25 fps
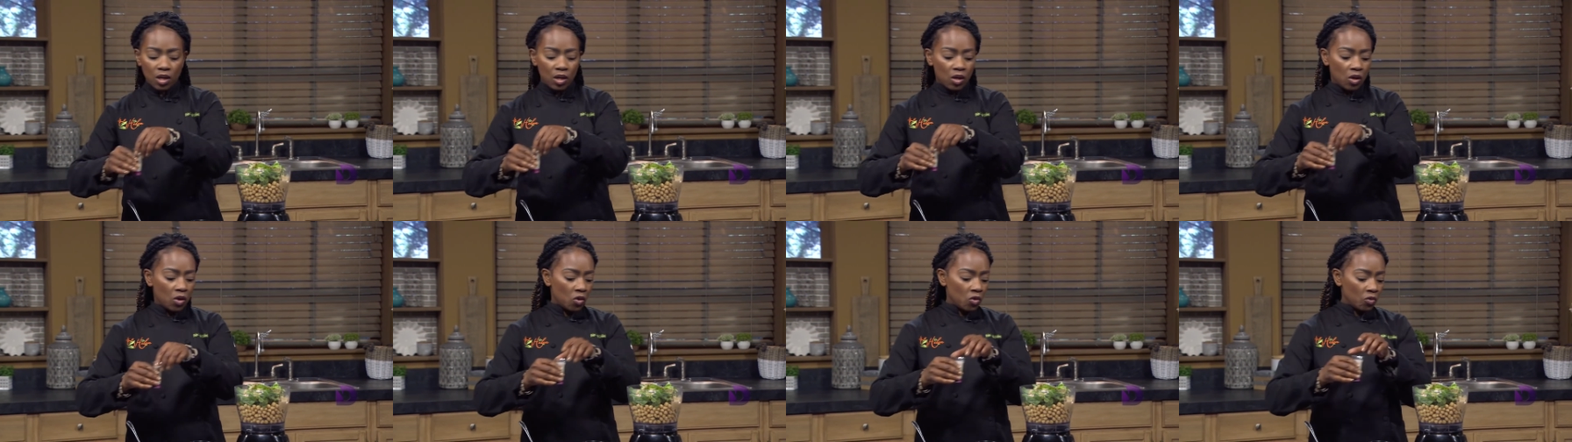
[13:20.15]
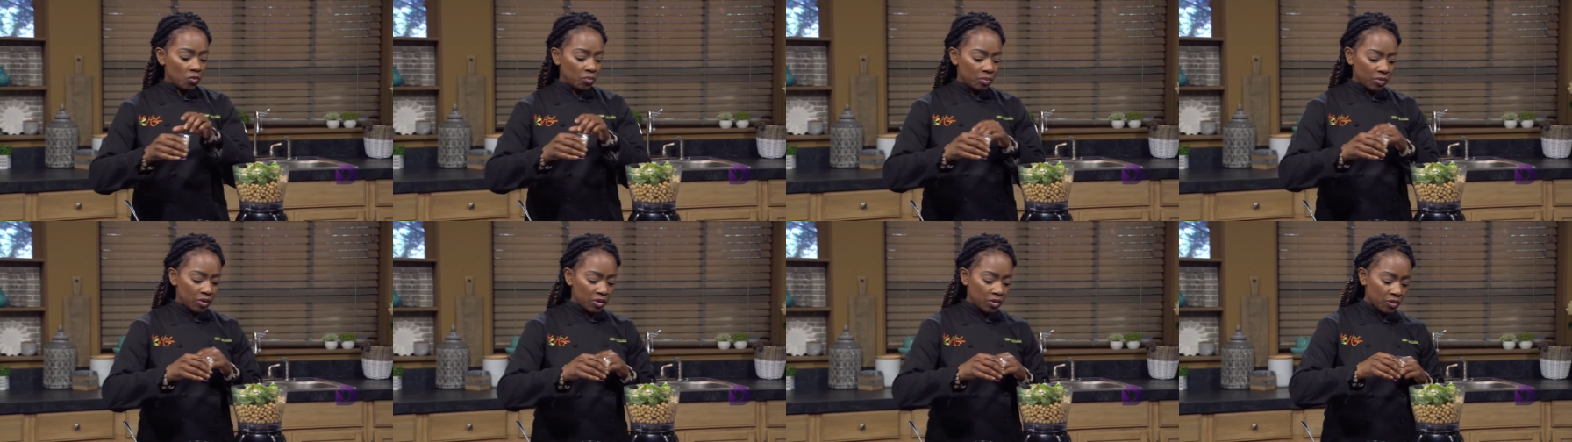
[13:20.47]
oat
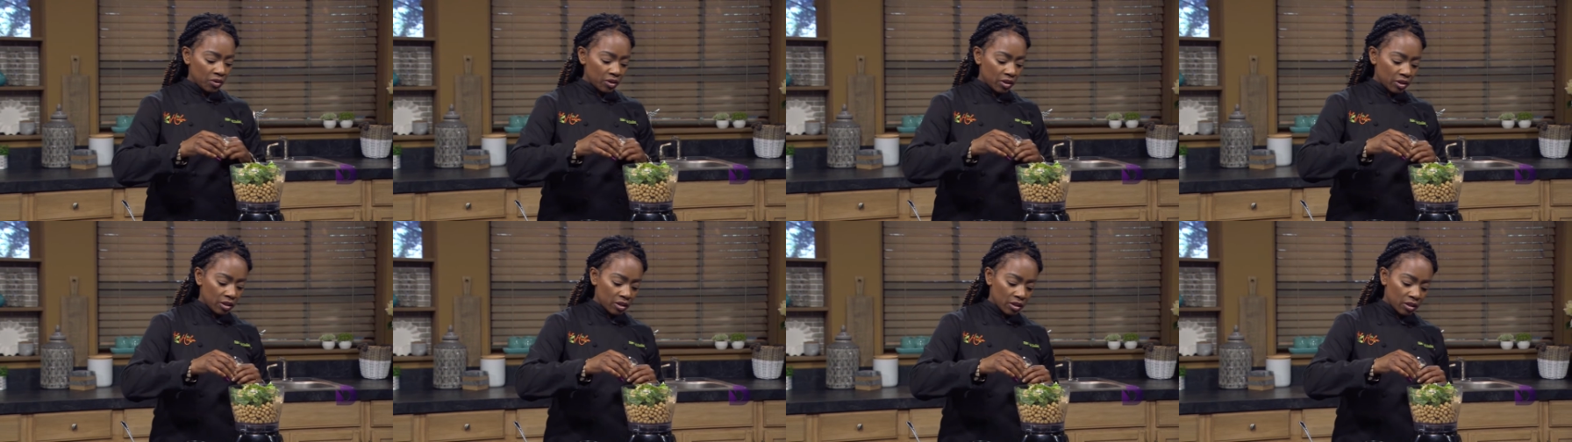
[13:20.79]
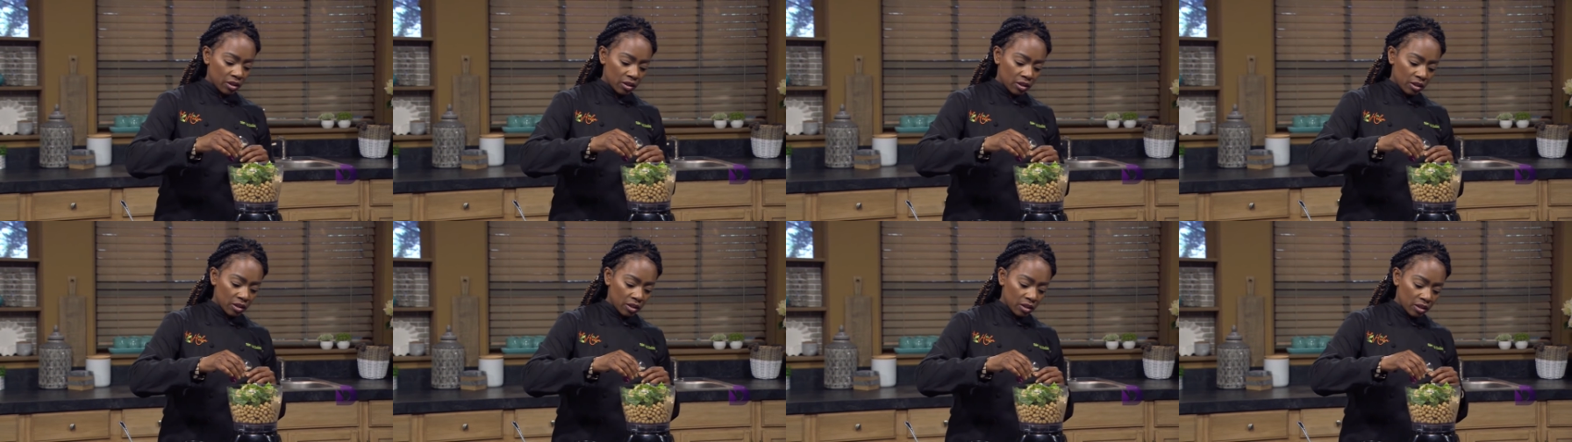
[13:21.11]
milk
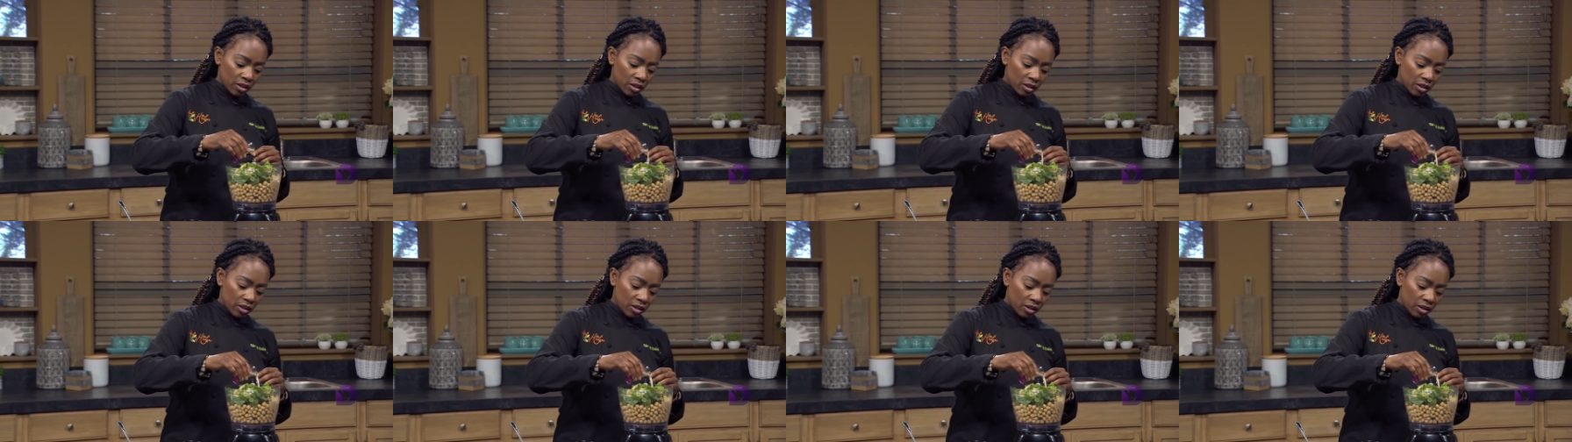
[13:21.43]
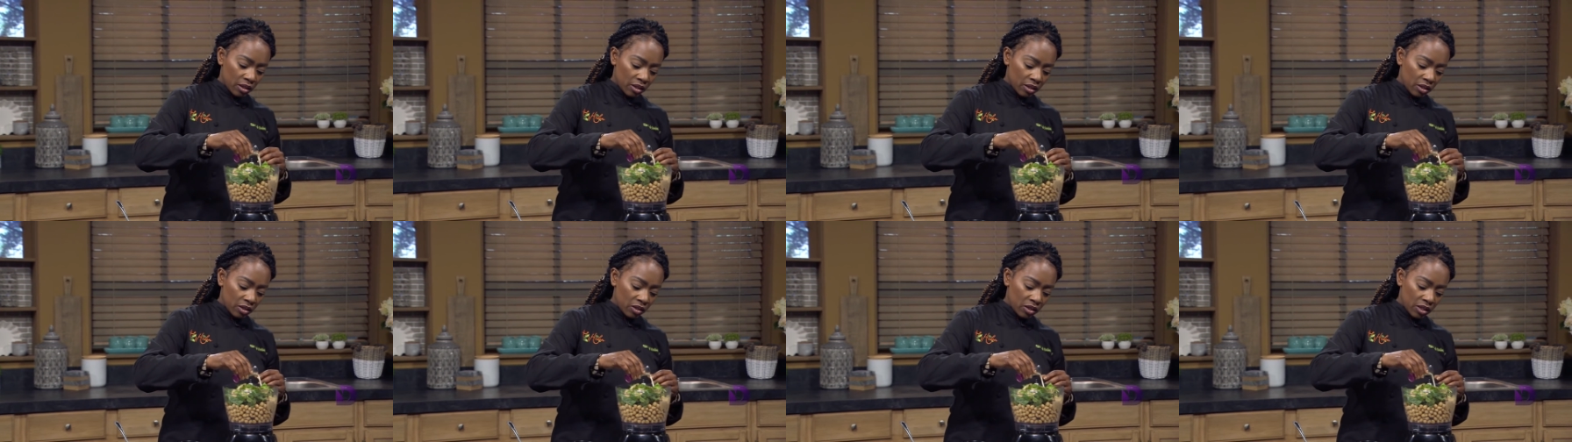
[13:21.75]

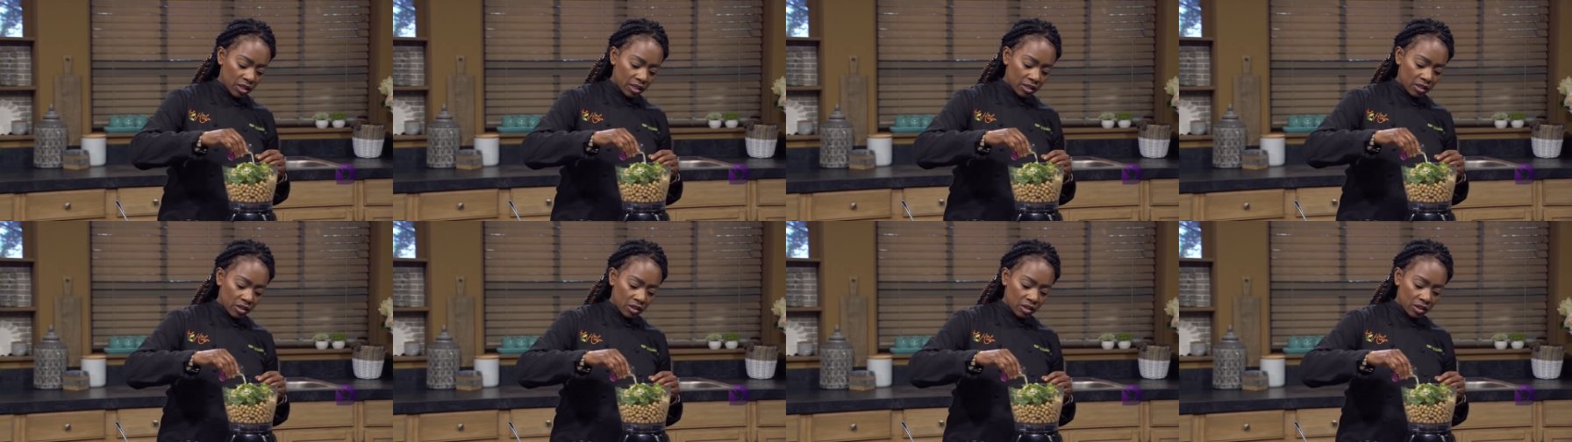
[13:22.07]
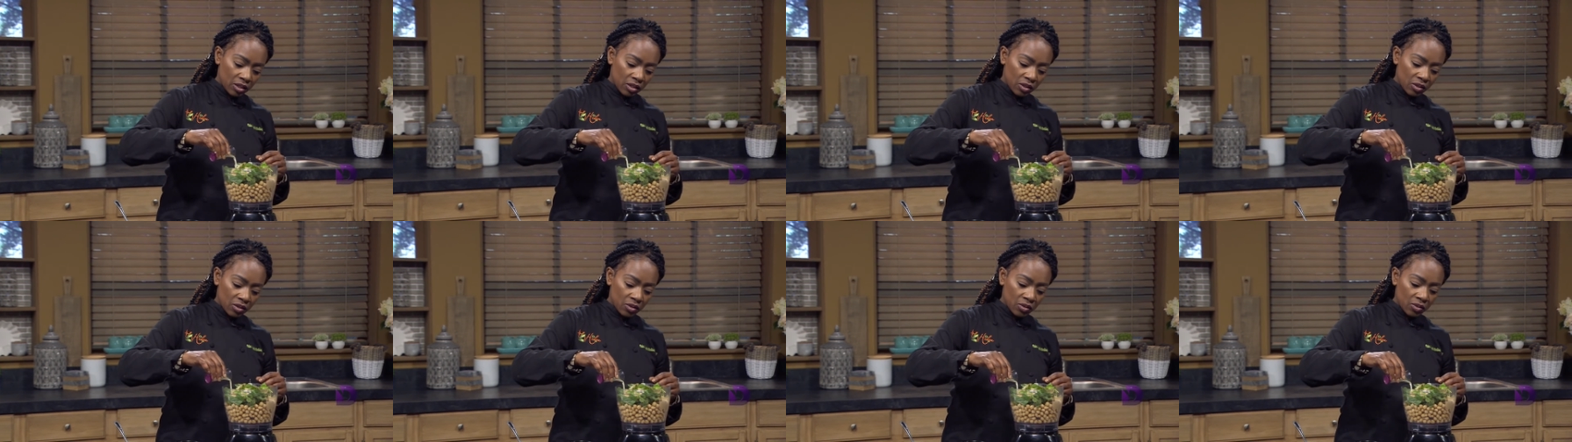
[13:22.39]
just
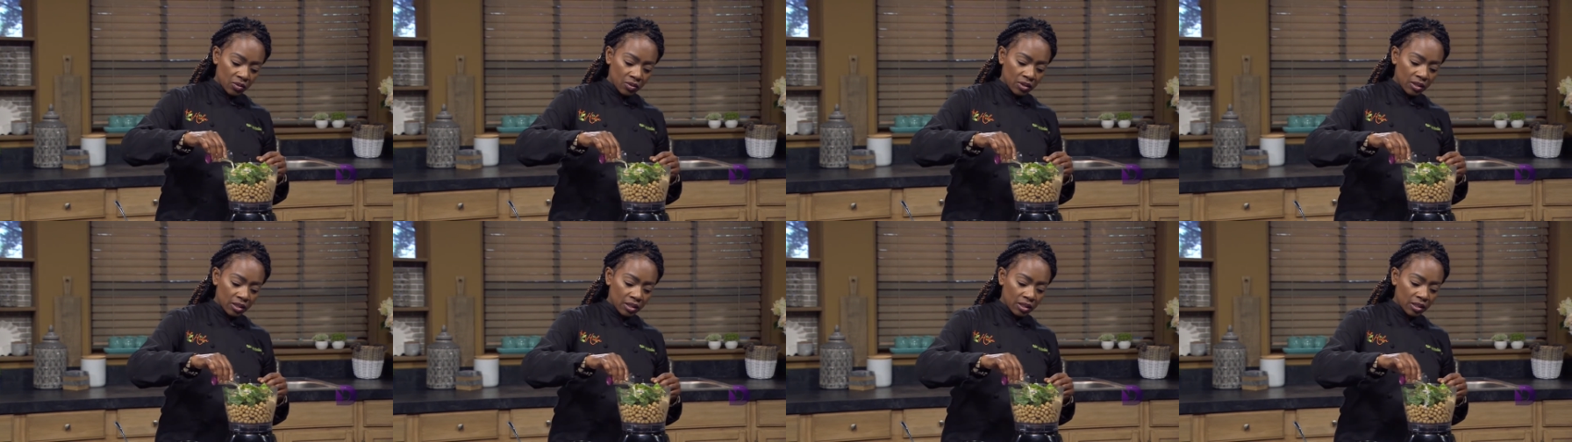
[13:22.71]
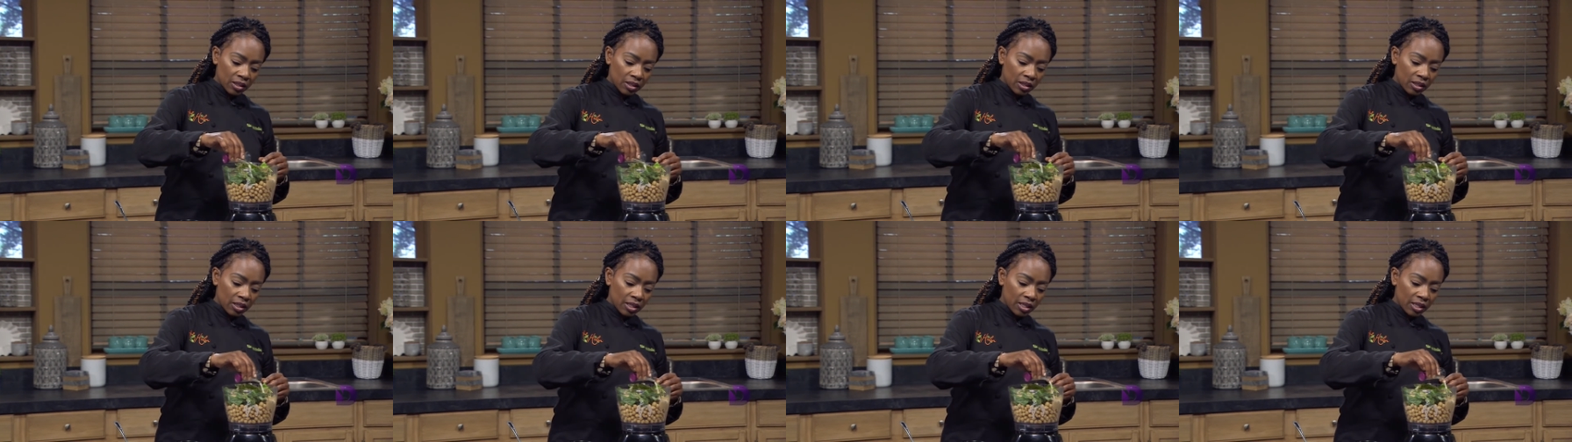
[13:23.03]
to
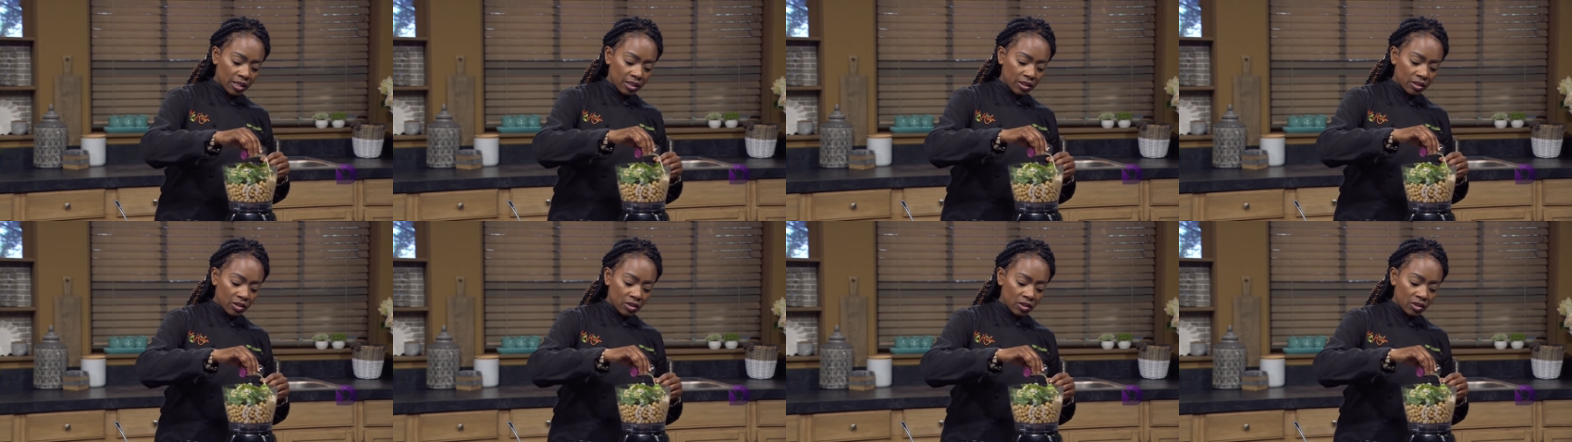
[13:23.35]
get it